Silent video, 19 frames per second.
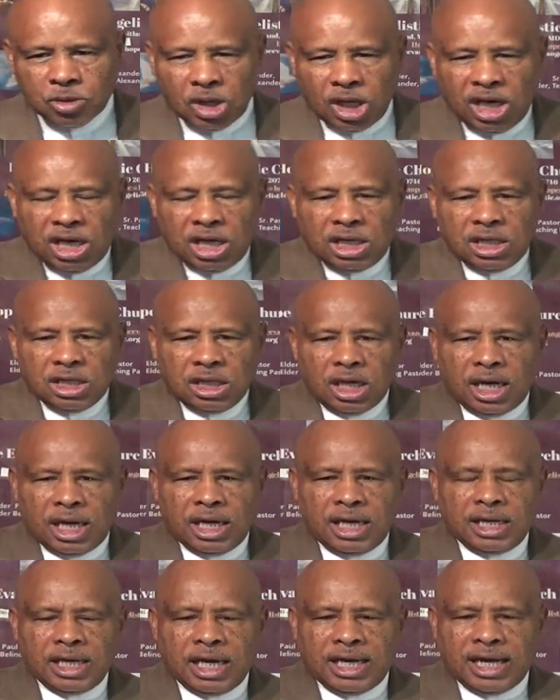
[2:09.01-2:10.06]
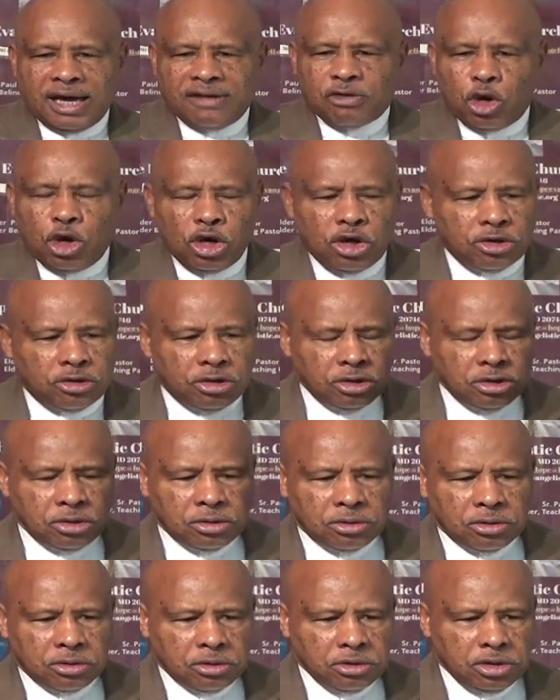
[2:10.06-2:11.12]
And I've heard
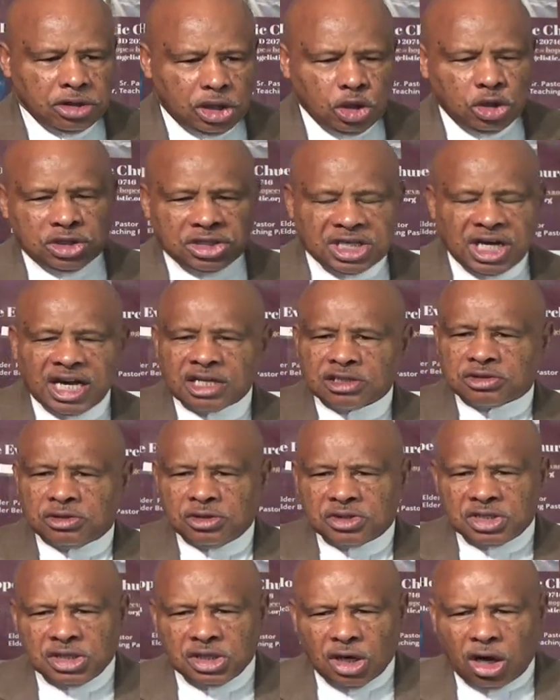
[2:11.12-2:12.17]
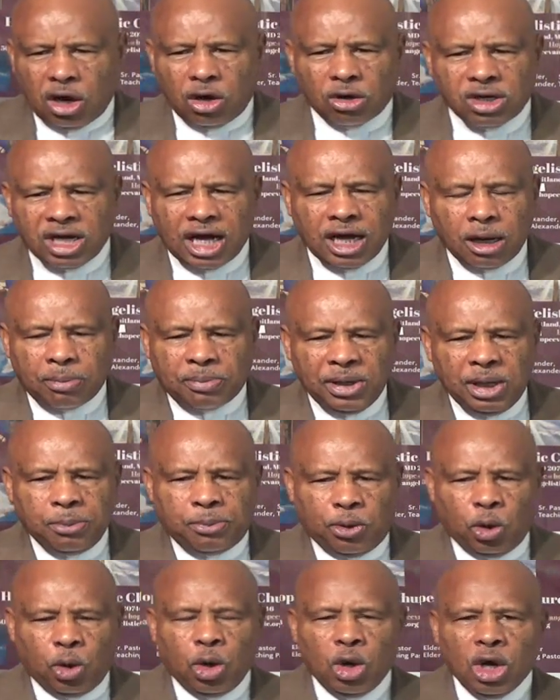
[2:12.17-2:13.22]
newscasters and all kind of
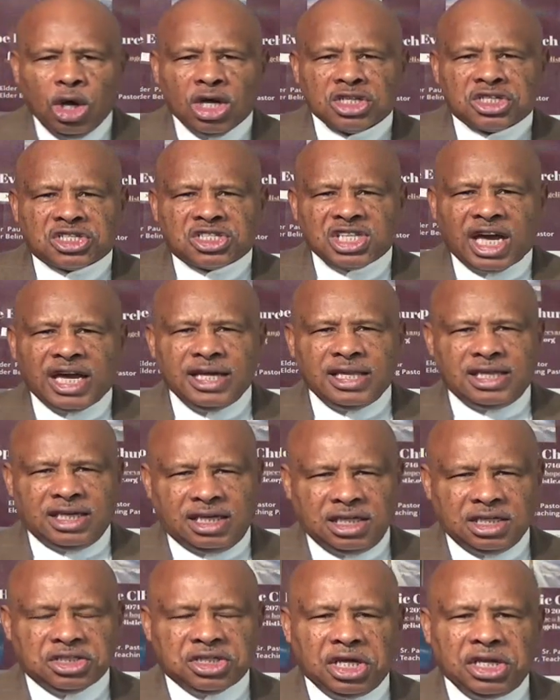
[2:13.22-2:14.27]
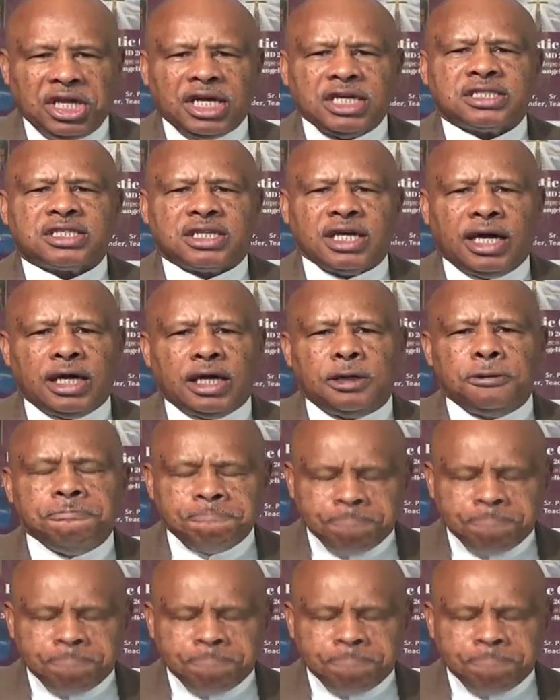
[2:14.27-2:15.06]
people say this, and they say,